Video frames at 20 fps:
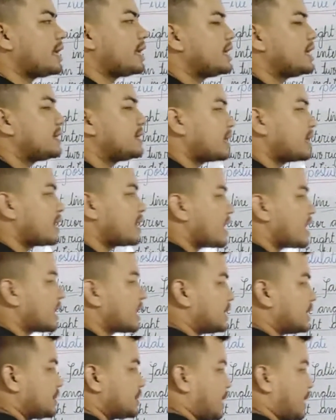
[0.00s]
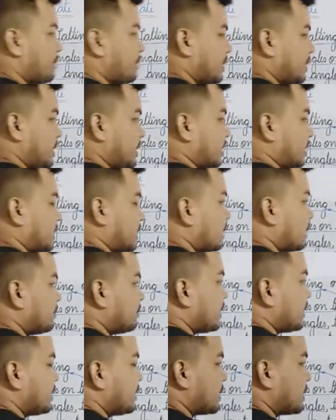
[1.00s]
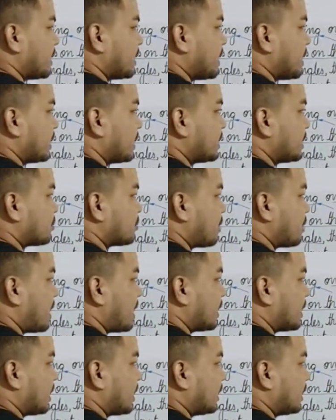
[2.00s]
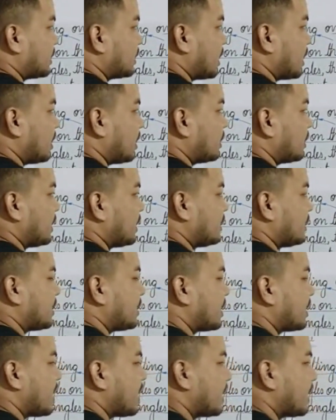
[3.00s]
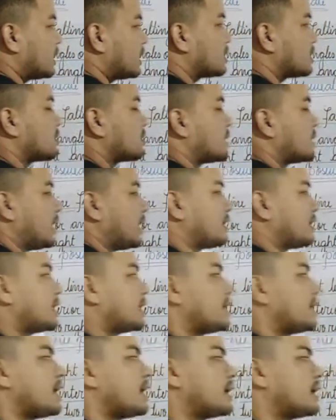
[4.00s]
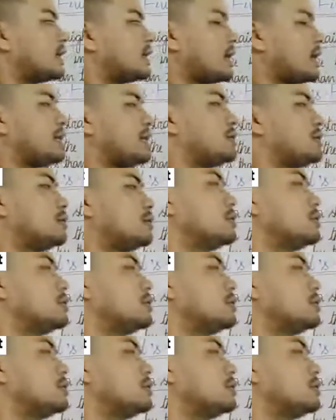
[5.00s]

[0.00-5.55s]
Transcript: interior angles, same money. Number interior angles no Harakanda, interior angles, interior angle Anido,